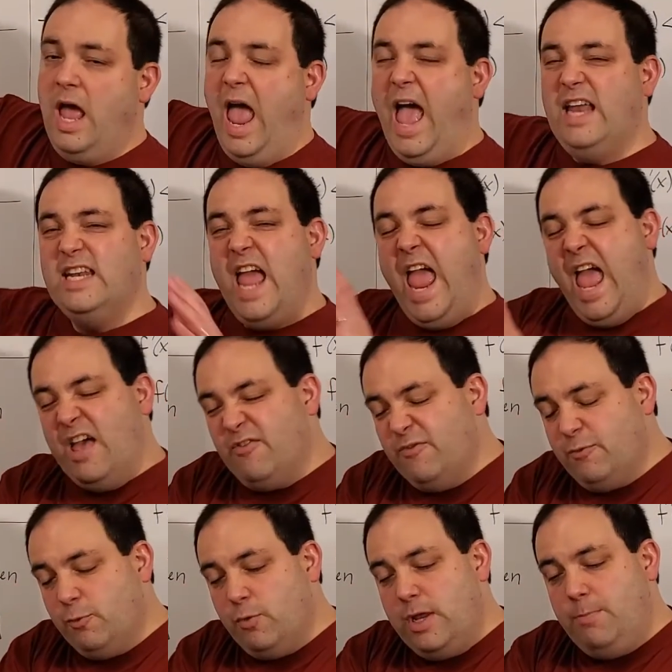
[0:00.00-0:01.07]
at
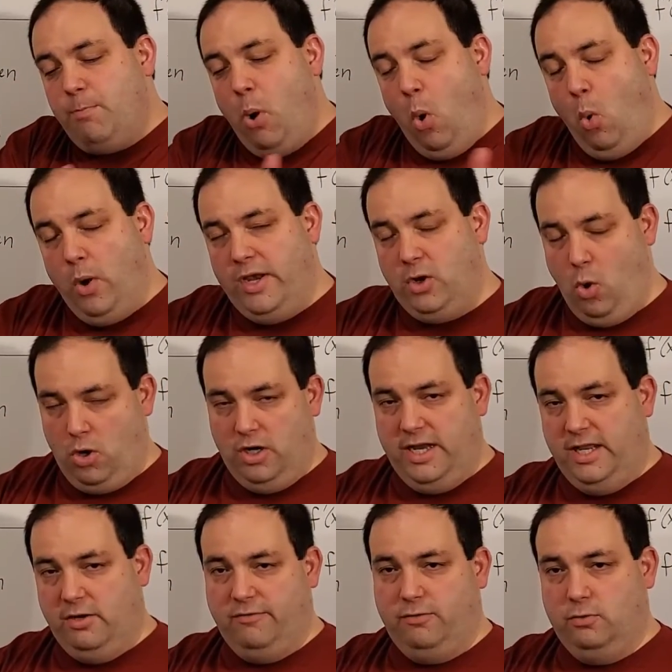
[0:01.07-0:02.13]
every point on an
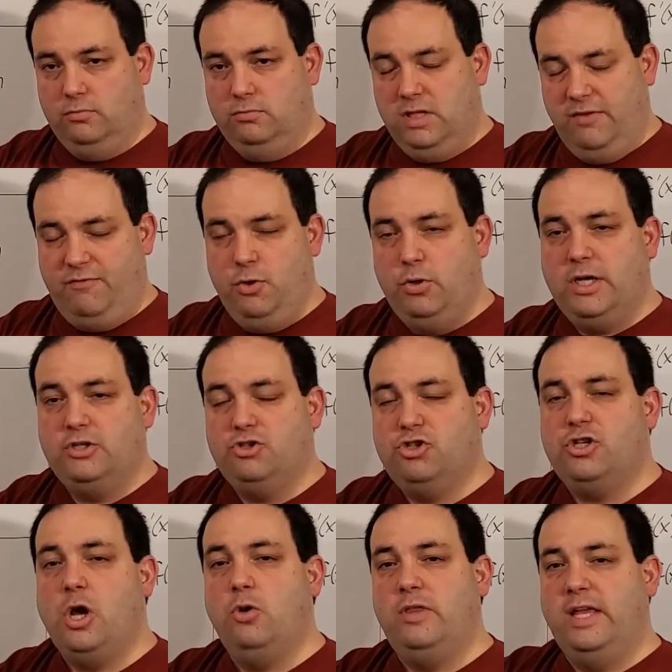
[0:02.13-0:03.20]
interval, if you can
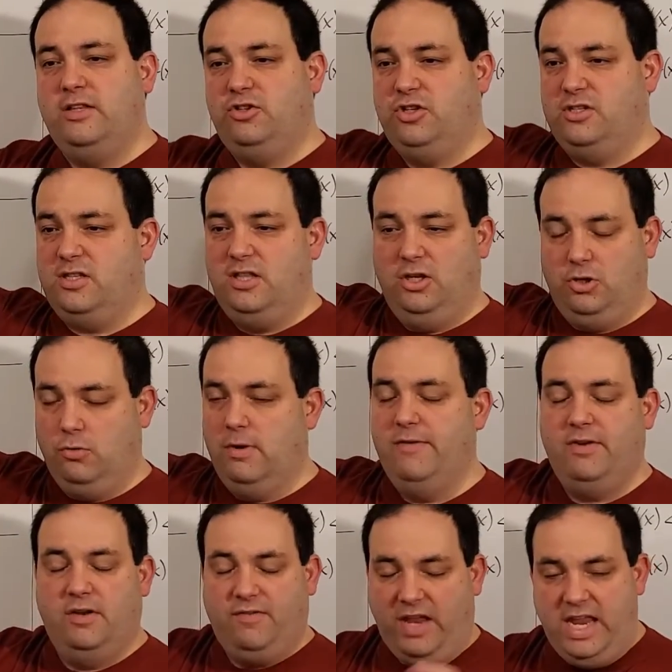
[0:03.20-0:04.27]
show that just the
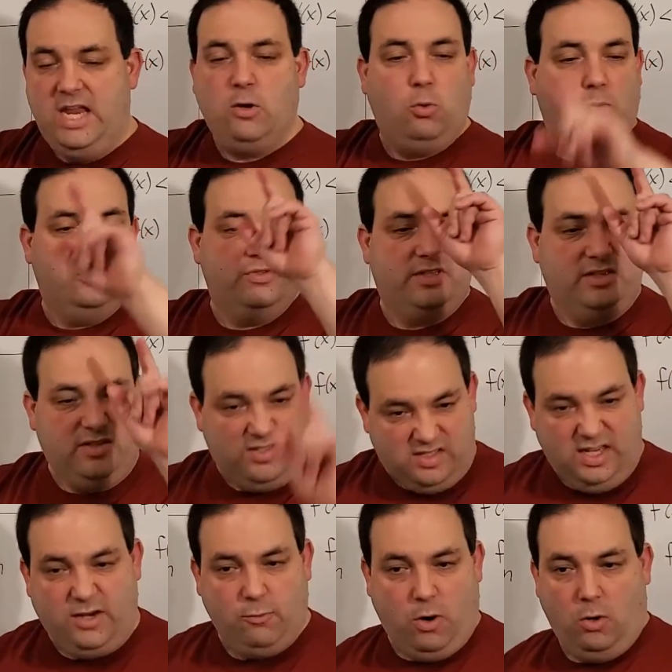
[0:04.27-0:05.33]
derivative equals
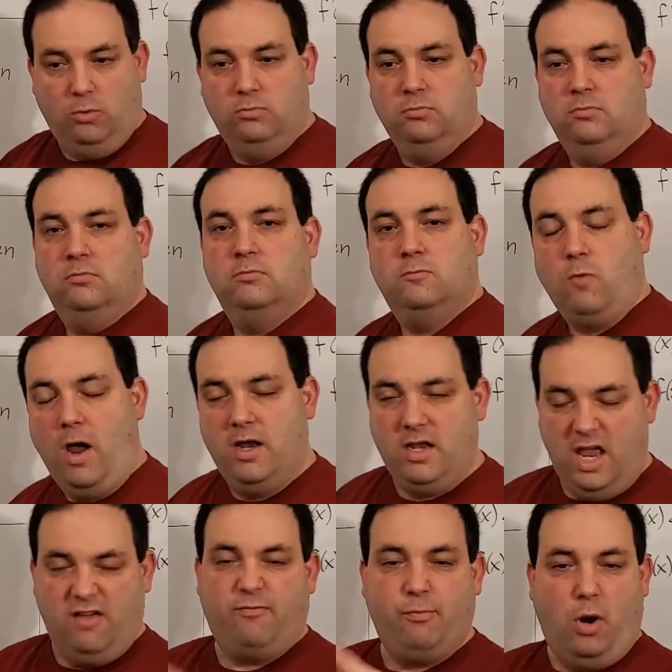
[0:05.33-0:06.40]
0, right,
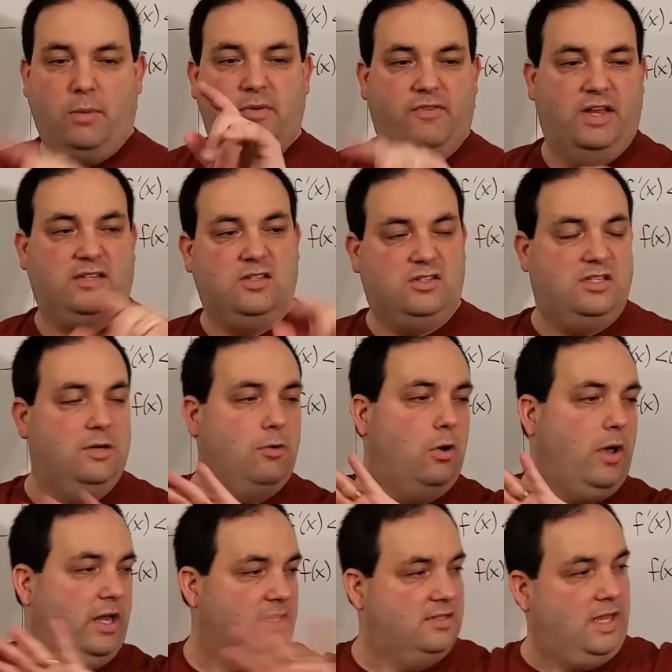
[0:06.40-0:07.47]
f prime of x is 0
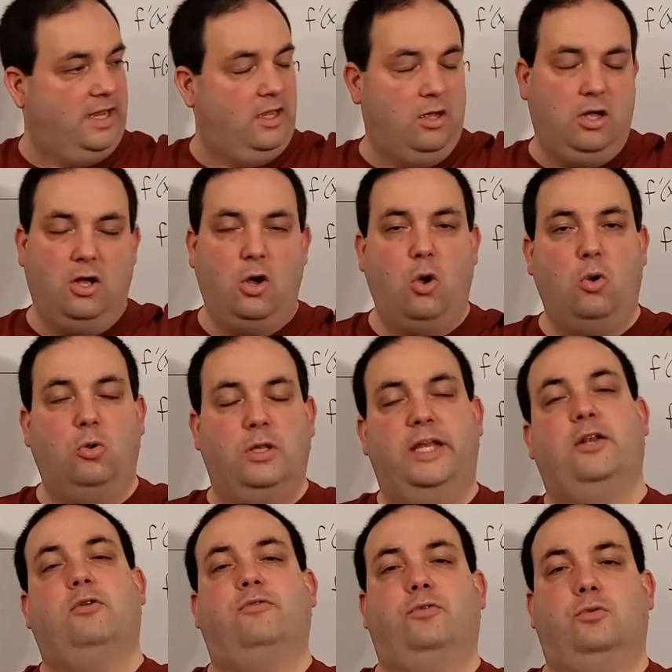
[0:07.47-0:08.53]
and it's like a whole
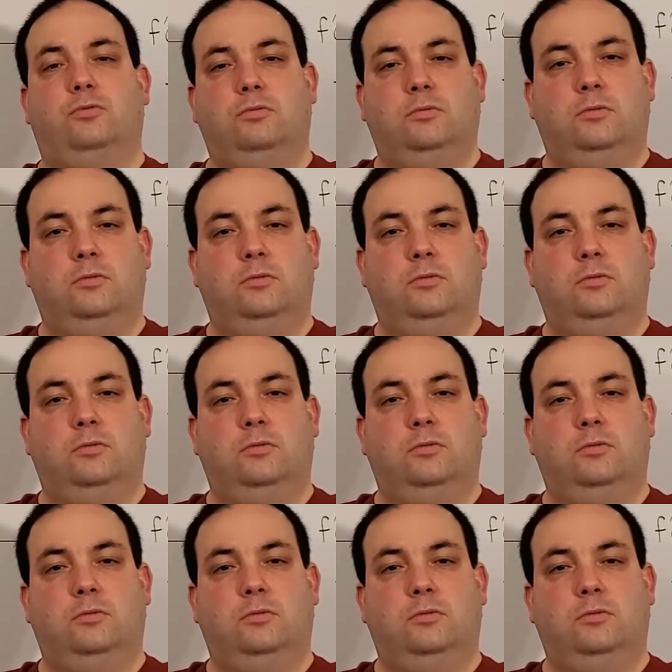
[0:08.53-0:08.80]
interval,